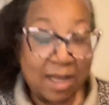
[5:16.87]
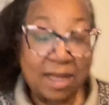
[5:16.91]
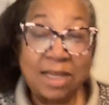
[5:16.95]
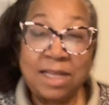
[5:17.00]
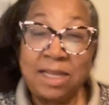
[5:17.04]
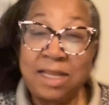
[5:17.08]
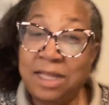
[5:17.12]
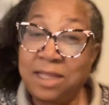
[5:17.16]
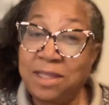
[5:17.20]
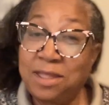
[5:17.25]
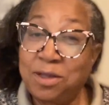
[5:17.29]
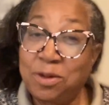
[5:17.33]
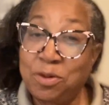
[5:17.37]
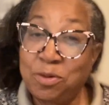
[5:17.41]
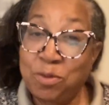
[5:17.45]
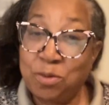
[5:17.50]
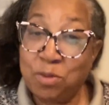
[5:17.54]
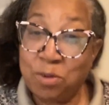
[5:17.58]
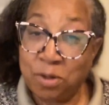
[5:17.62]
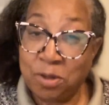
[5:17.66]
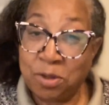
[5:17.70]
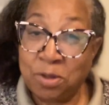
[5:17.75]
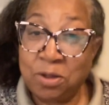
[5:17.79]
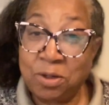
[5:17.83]
Let the
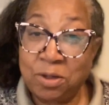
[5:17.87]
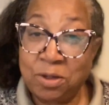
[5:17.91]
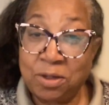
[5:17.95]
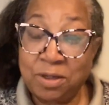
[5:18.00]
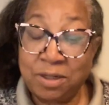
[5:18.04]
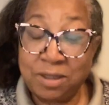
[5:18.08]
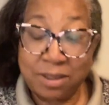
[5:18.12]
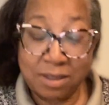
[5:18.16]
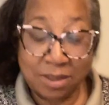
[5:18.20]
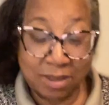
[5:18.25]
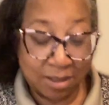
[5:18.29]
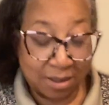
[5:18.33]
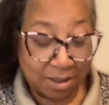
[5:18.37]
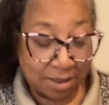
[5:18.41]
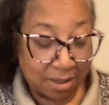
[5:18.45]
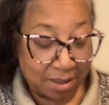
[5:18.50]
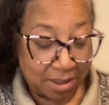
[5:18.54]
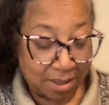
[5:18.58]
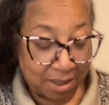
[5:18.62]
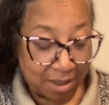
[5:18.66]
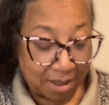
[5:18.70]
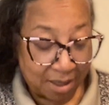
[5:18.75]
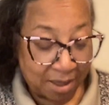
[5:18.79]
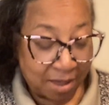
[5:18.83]
words
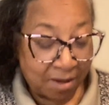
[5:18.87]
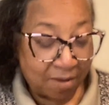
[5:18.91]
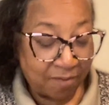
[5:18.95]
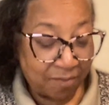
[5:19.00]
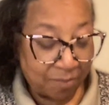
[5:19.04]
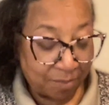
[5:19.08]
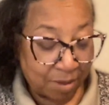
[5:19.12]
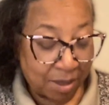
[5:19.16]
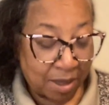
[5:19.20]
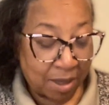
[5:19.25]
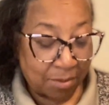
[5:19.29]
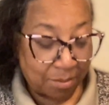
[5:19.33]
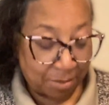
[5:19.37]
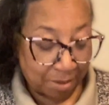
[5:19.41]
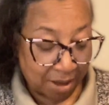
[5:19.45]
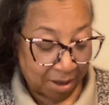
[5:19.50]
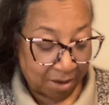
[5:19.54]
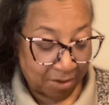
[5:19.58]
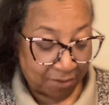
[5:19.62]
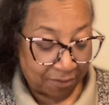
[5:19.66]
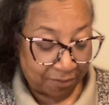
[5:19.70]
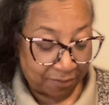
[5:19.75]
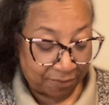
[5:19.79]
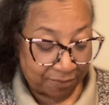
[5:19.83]
of my
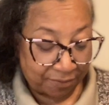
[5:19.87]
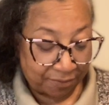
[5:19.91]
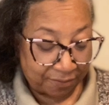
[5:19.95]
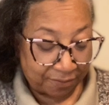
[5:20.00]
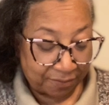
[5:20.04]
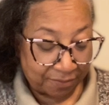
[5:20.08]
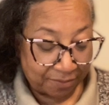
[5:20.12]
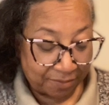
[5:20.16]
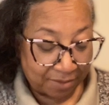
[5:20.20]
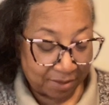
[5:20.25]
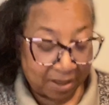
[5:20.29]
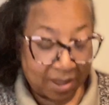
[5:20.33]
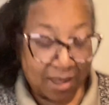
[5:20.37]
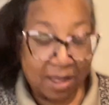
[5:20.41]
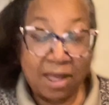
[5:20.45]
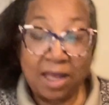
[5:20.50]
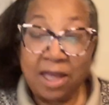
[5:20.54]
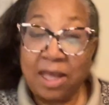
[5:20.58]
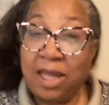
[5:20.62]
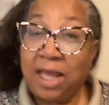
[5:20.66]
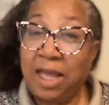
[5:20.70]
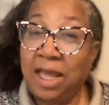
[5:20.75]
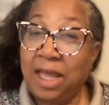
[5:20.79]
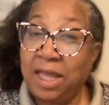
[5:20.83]
mouth
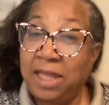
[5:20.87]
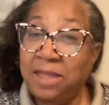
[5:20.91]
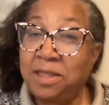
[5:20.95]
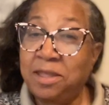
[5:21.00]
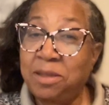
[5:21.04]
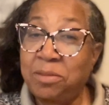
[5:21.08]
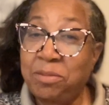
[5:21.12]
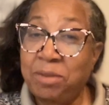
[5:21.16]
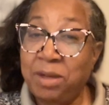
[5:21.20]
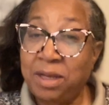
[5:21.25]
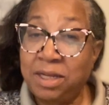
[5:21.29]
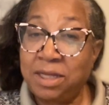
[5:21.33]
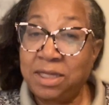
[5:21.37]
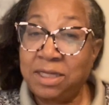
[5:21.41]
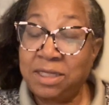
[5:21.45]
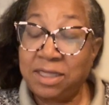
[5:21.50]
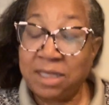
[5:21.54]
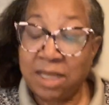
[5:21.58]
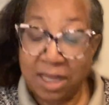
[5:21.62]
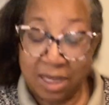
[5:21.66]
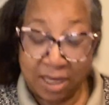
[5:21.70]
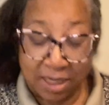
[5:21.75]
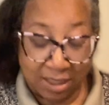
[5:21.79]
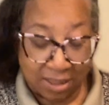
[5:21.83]
and the
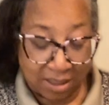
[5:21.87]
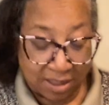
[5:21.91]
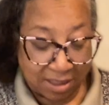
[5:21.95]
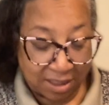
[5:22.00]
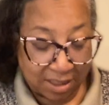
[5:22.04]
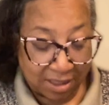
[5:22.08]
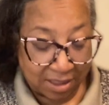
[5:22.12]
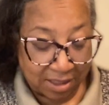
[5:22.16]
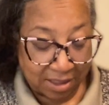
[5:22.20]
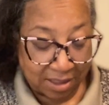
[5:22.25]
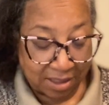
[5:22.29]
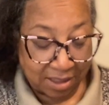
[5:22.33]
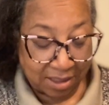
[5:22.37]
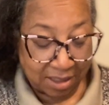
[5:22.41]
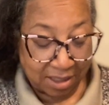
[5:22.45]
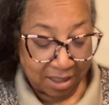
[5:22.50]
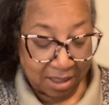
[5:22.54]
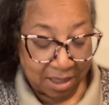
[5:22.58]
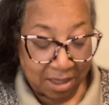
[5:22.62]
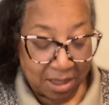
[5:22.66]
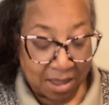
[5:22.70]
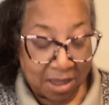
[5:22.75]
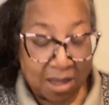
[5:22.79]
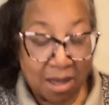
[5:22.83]
meditation
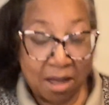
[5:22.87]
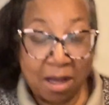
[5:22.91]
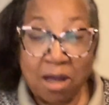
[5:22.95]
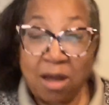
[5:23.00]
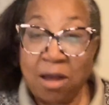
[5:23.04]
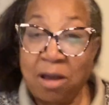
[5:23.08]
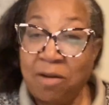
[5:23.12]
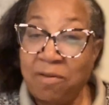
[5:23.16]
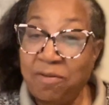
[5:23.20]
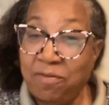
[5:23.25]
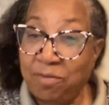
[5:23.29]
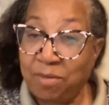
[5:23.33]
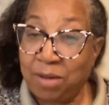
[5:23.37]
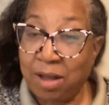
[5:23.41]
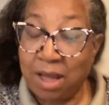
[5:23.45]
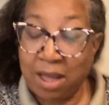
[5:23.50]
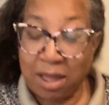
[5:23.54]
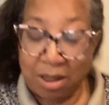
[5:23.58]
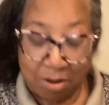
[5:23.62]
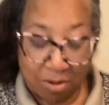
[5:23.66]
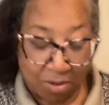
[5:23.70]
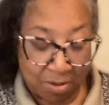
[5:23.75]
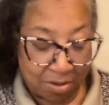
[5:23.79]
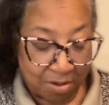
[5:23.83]
of my
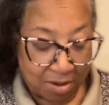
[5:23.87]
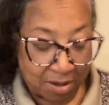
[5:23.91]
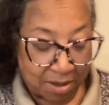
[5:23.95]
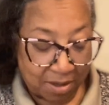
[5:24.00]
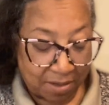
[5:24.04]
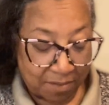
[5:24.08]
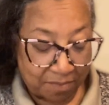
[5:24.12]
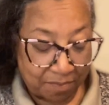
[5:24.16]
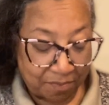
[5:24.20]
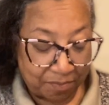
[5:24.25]
heart